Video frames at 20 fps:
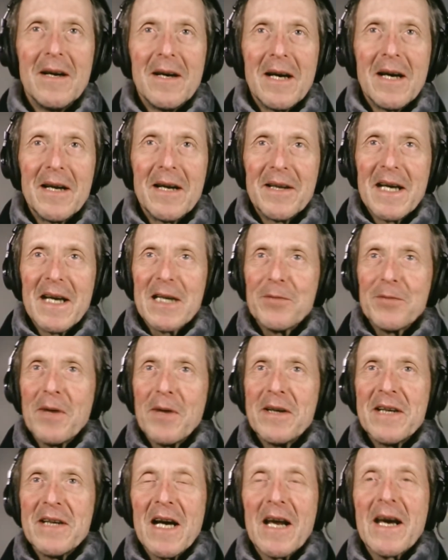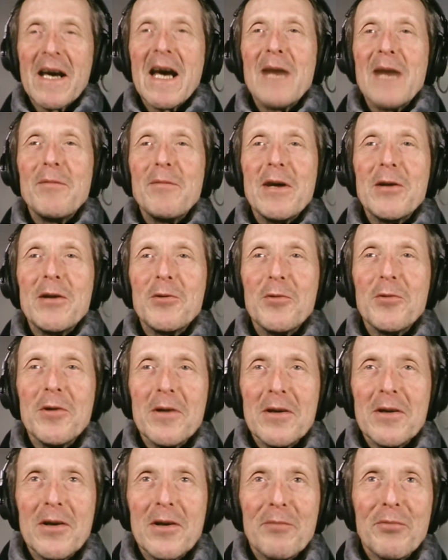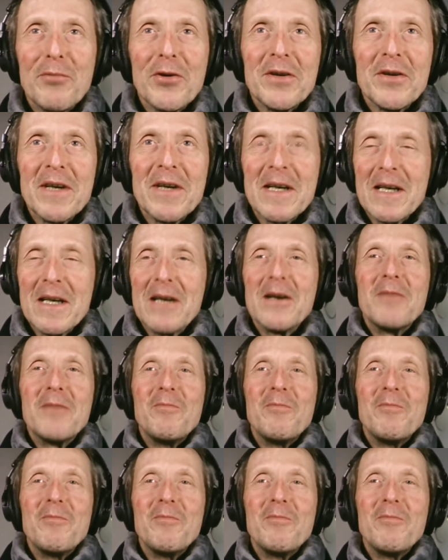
and that's why Jella came into the project